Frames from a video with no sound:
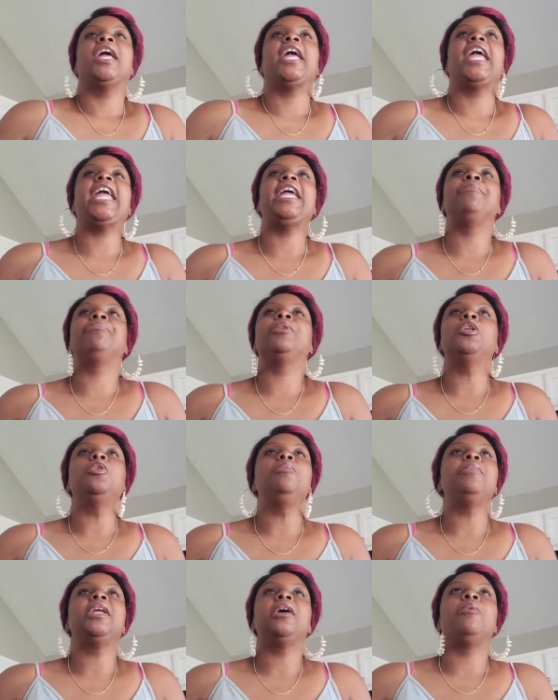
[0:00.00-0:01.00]
it
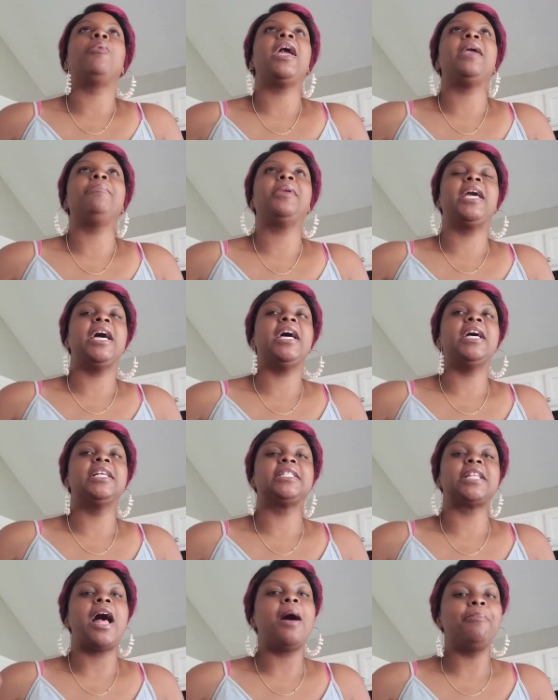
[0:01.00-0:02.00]
blew me away
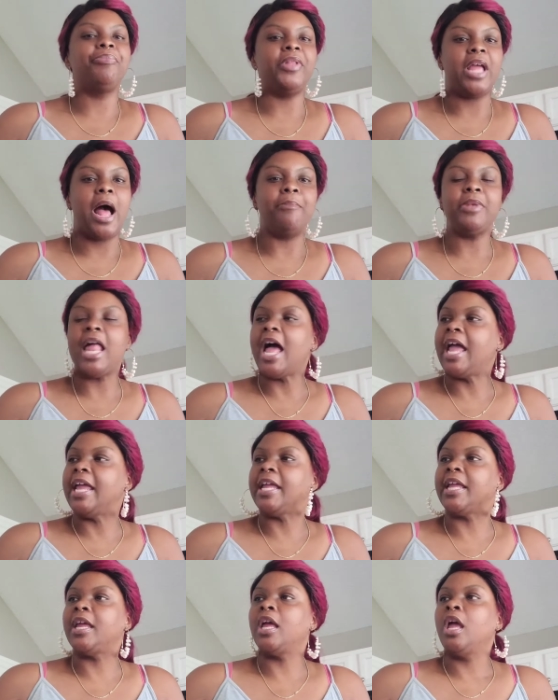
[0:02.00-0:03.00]
because I'm like,
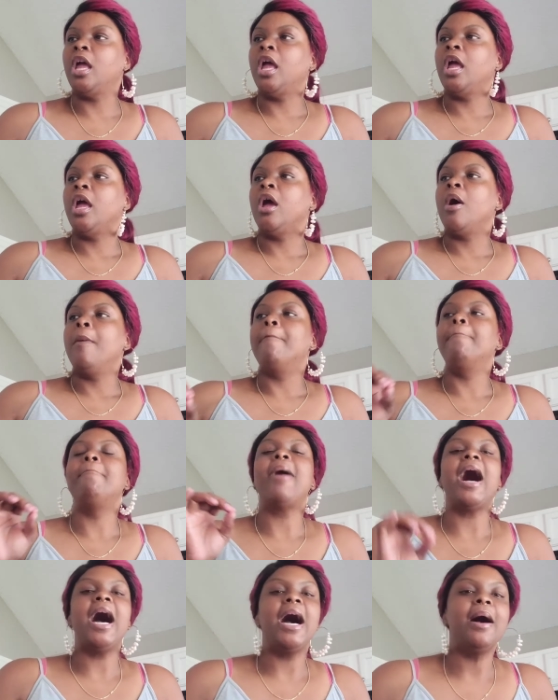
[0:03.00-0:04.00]

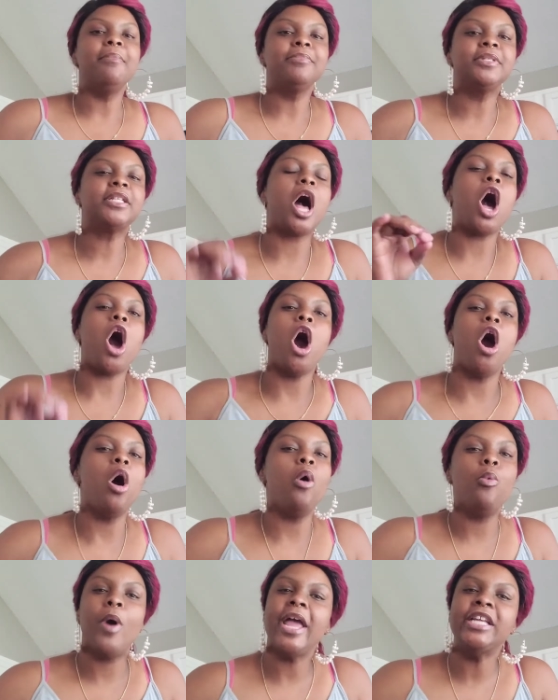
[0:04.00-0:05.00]
moms
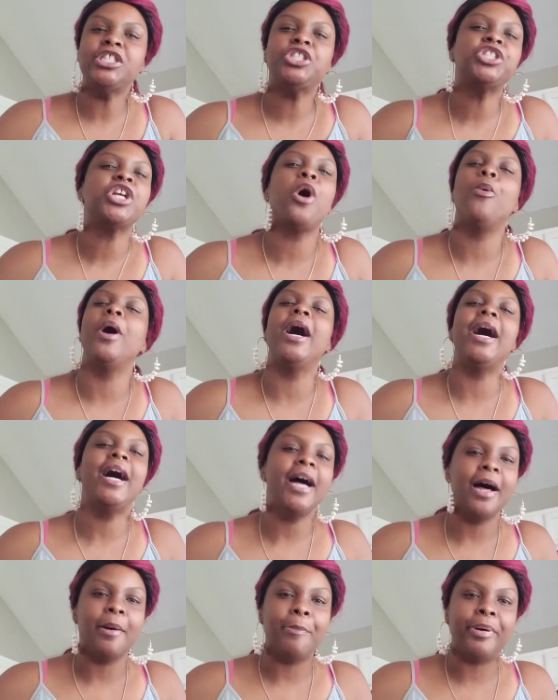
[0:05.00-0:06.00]
always show
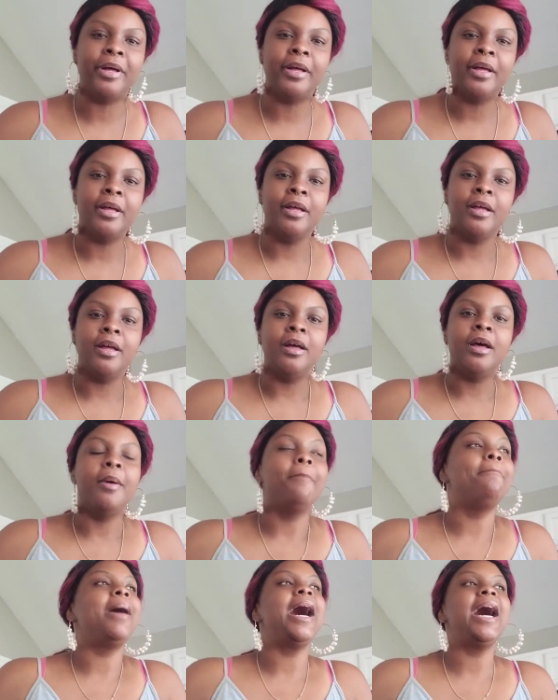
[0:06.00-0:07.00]
up.
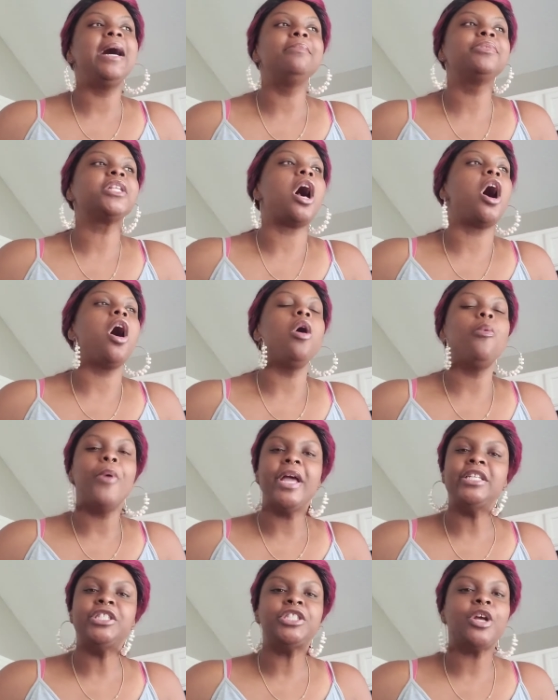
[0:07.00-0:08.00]
Moms
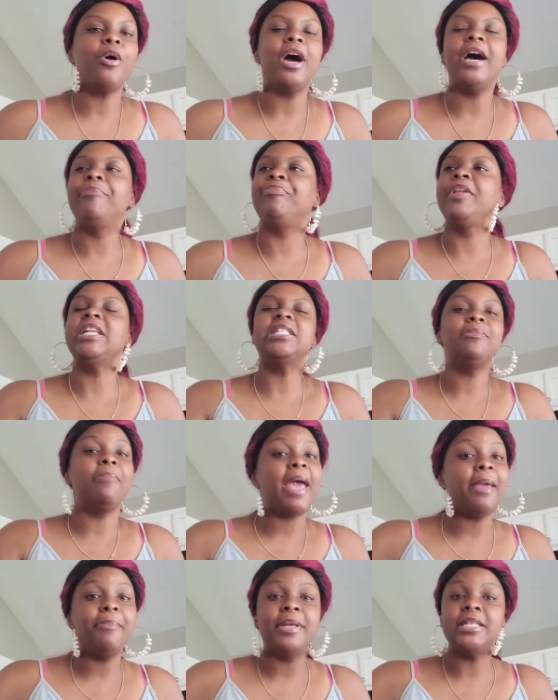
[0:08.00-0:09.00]
always show up. These
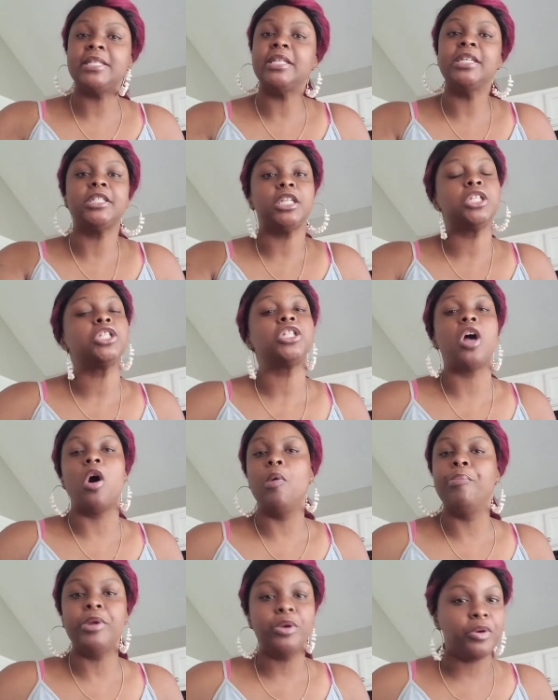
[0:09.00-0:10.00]
babies looked
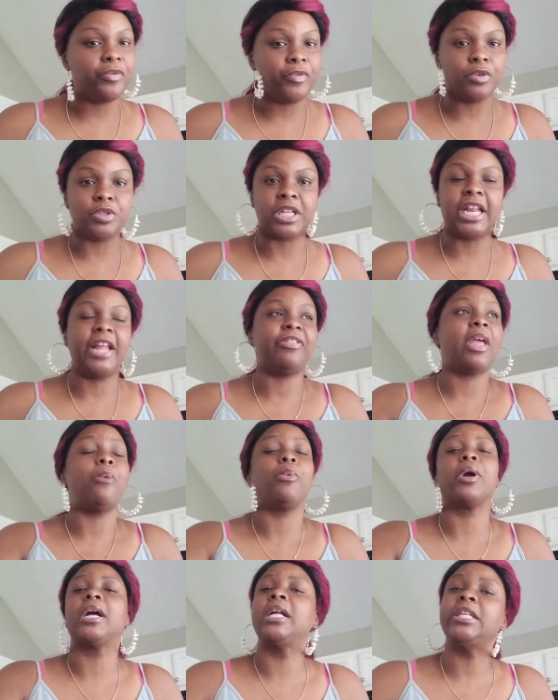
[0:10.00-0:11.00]
so beautiful today. They
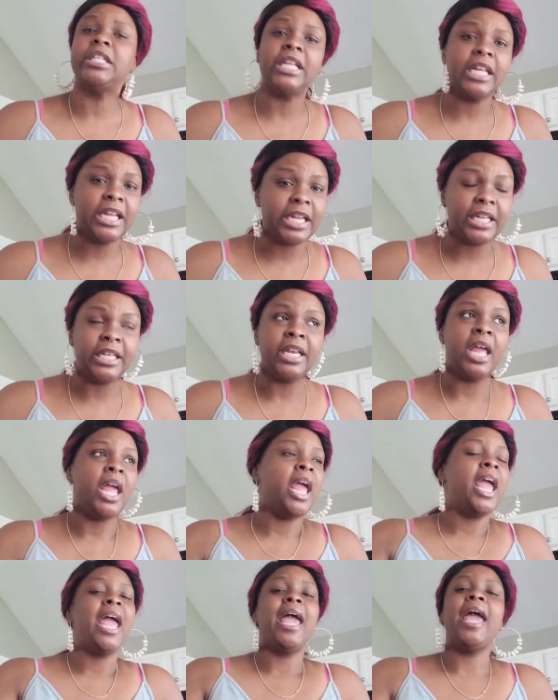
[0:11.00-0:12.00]
were clean.
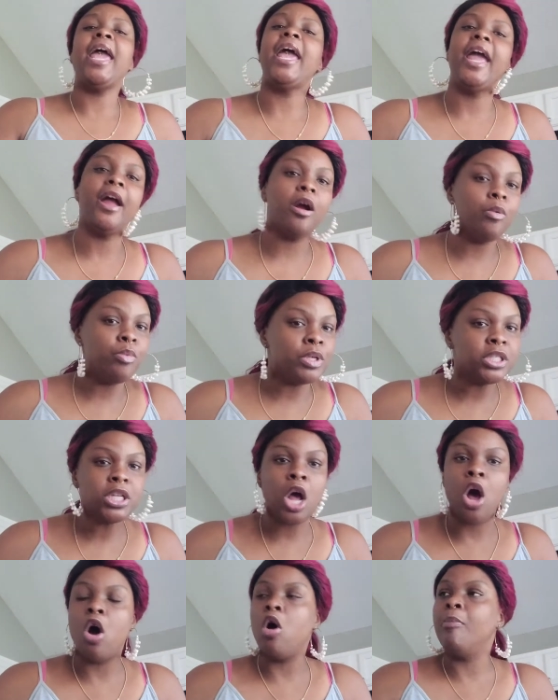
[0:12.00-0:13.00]
Hair was
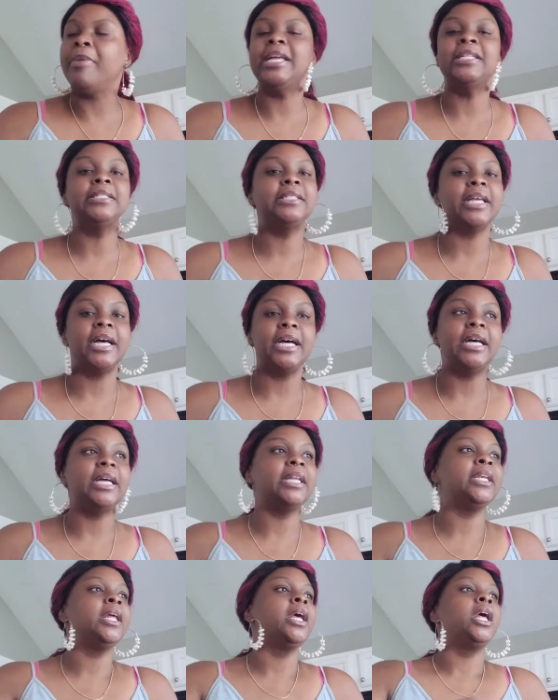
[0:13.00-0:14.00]
combed and
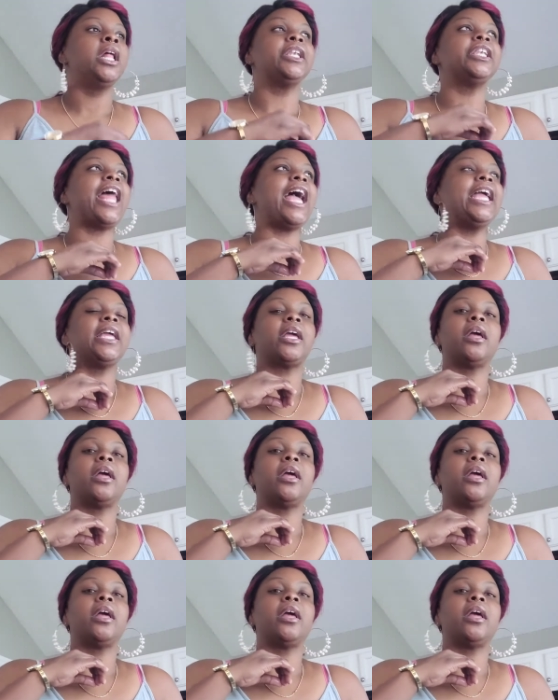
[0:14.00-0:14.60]
done. Like,